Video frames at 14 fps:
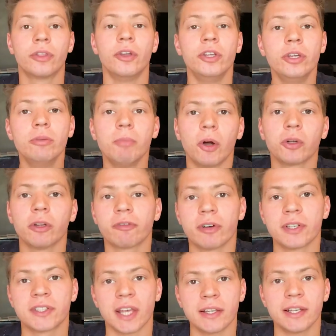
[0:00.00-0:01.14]
The new model for
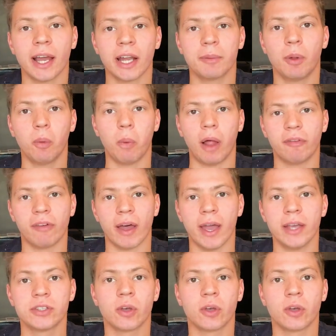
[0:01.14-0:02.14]
assessing animal welfare is